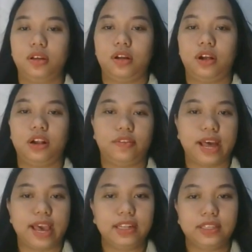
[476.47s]

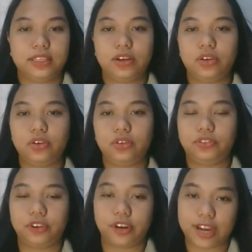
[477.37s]
Alright, so
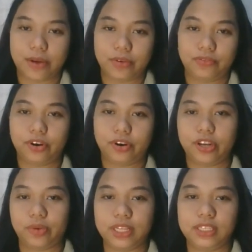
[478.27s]
for our fourth
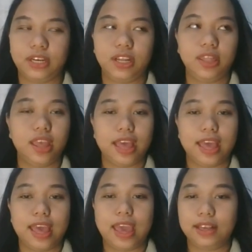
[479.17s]
question,
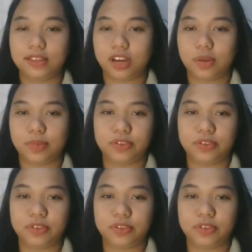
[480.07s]
Aesop's